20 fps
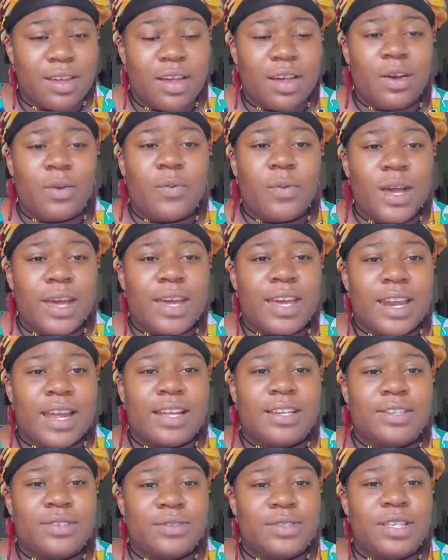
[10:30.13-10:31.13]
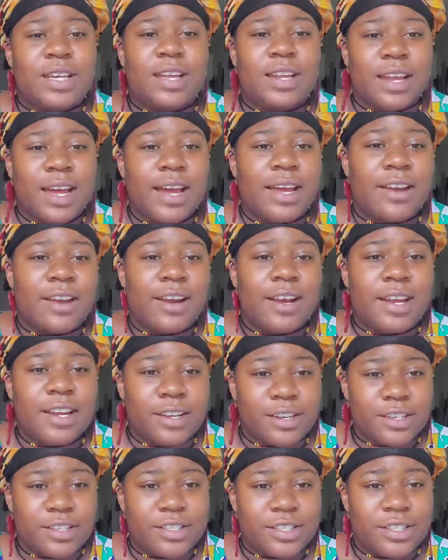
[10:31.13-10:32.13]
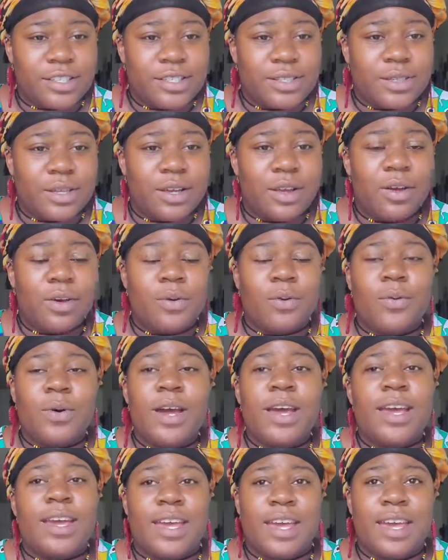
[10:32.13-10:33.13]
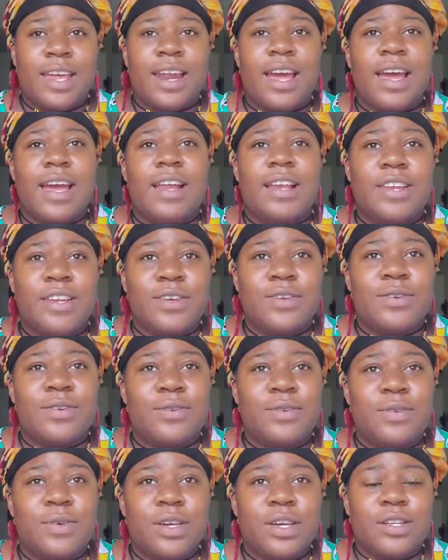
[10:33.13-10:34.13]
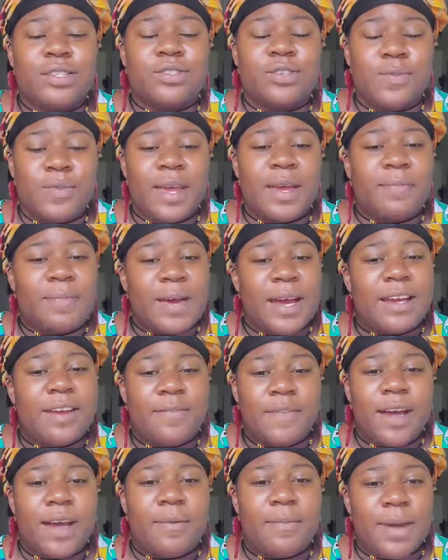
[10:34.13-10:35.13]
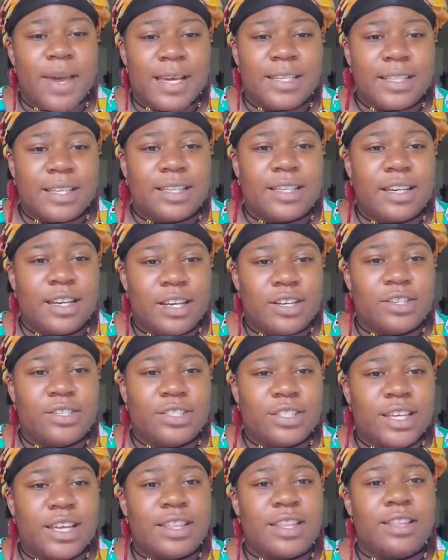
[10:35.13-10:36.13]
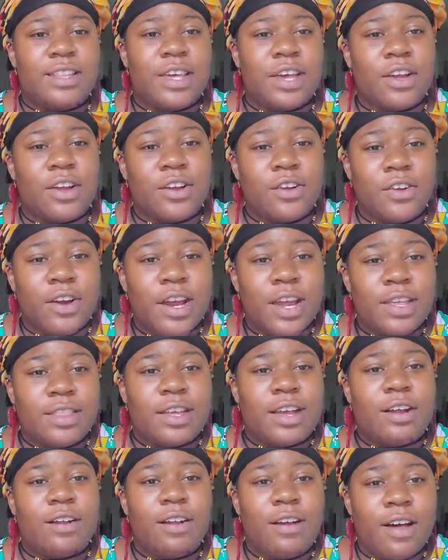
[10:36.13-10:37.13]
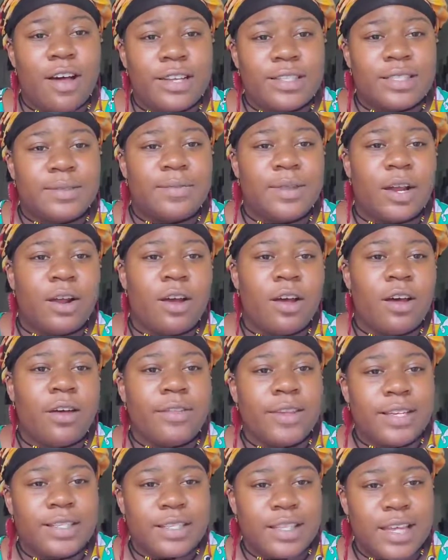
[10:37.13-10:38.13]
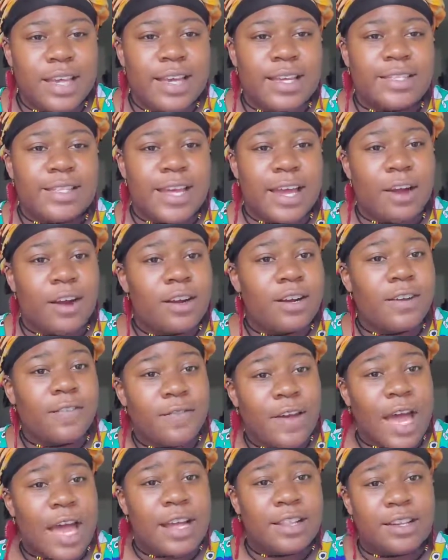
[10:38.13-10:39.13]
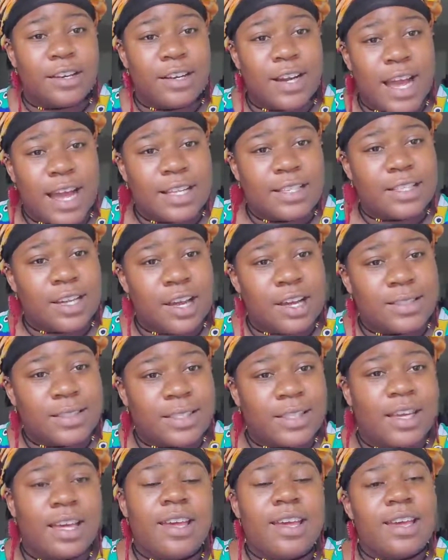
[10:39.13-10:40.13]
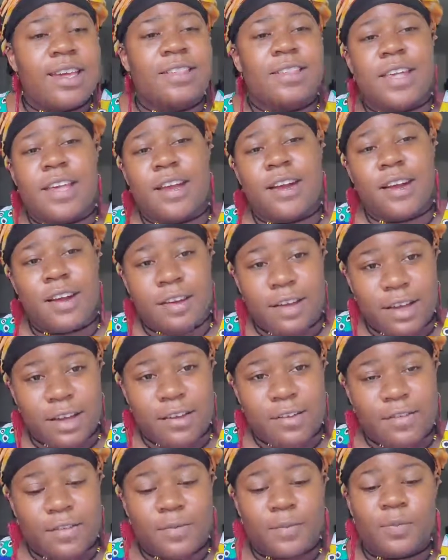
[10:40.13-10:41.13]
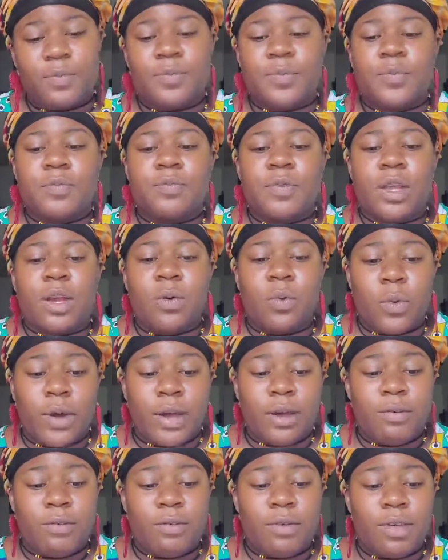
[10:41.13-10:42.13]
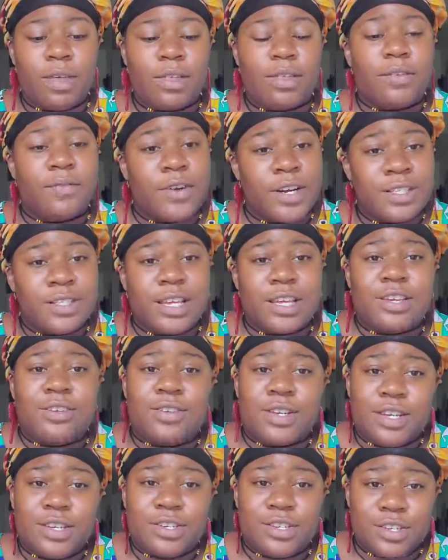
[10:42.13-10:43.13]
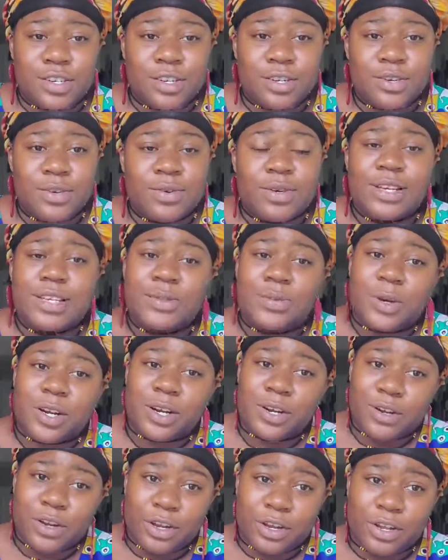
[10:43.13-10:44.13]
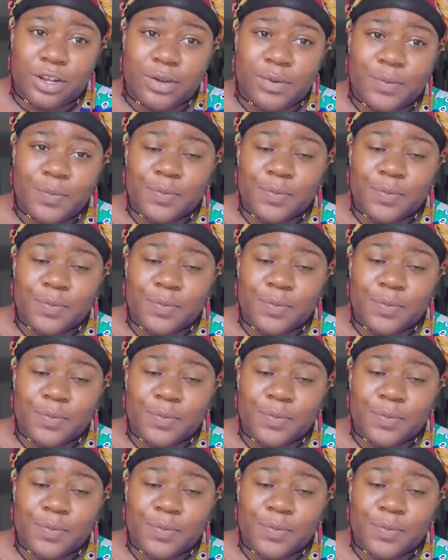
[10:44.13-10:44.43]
What can I do to align our energies? What can I do to make my divine masculine understand that they are great, they are awesome, they're all these things, they are divine, they're not toxic, and they are enough? Well, the first thing you need to do is work on you.